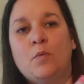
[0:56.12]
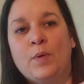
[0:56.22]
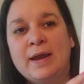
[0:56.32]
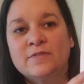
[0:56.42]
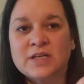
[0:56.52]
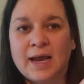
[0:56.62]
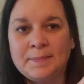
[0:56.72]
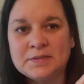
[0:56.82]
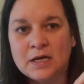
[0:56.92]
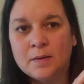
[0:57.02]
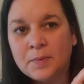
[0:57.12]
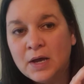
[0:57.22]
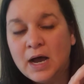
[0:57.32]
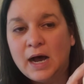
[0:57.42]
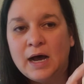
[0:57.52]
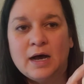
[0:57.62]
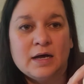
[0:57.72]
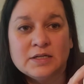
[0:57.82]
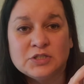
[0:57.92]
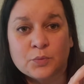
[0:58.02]
We have typed up
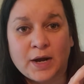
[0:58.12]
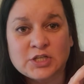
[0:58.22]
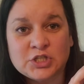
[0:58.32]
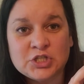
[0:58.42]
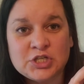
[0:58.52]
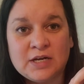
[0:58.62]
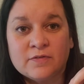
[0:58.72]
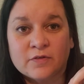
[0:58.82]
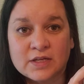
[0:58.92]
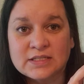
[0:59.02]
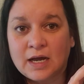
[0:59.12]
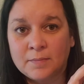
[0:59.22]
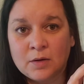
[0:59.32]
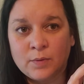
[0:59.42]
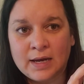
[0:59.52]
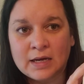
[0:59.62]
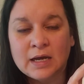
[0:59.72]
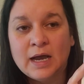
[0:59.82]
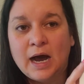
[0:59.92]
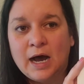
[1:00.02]
a direction sheet for this coming week.
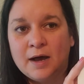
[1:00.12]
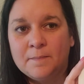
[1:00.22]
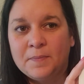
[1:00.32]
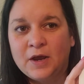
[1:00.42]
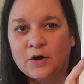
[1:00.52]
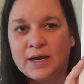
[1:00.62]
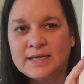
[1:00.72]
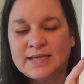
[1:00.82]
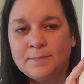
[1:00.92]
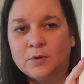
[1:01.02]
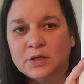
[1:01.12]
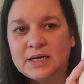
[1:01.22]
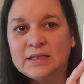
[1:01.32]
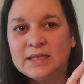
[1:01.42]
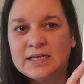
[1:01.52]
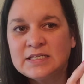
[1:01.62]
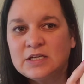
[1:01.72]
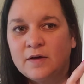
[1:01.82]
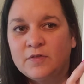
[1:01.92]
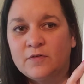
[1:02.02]
There is a bulleted list
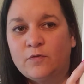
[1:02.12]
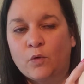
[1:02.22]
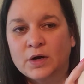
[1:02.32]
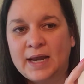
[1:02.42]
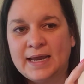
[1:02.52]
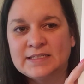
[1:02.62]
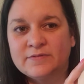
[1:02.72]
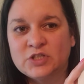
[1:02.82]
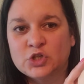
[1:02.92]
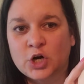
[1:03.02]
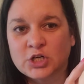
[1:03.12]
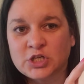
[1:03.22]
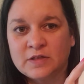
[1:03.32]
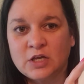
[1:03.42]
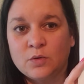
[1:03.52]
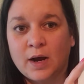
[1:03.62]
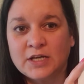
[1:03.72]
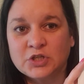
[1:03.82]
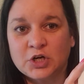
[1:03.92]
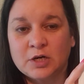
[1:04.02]
of the 4 days of instruction that you
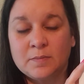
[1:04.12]
guys are going